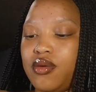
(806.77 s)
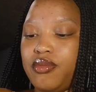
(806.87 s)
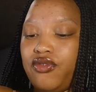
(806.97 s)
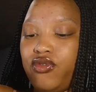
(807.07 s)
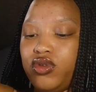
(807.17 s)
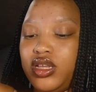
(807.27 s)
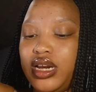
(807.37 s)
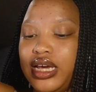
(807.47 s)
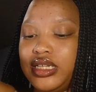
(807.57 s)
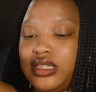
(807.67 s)
before the
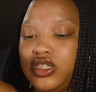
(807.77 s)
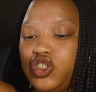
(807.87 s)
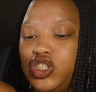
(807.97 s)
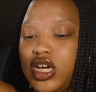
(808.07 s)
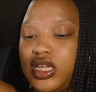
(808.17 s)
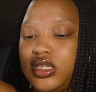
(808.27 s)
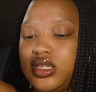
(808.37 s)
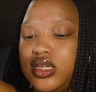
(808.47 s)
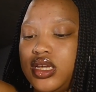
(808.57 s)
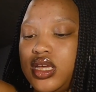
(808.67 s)
lights shut,
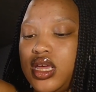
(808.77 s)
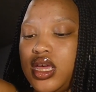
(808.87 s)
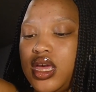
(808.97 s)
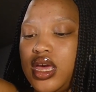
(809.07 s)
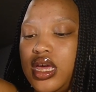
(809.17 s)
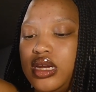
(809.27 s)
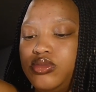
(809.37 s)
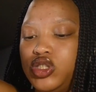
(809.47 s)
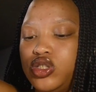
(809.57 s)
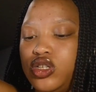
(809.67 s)
and I'm
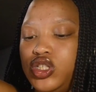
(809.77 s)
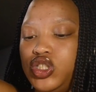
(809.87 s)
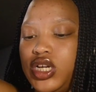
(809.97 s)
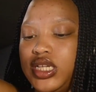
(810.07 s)
just gonna try